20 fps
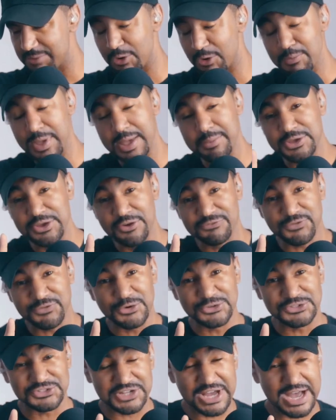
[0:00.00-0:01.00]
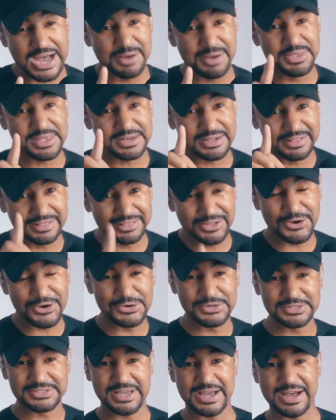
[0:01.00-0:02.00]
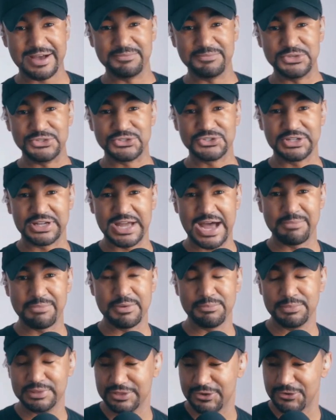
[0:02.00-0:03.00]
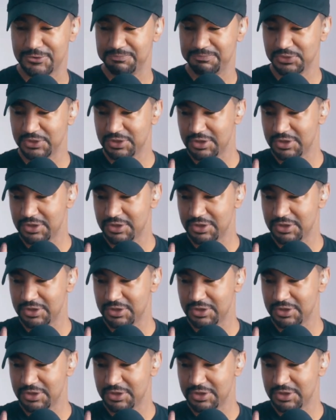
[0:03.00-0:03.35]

or maybe your first time in a long time, be sure to comment below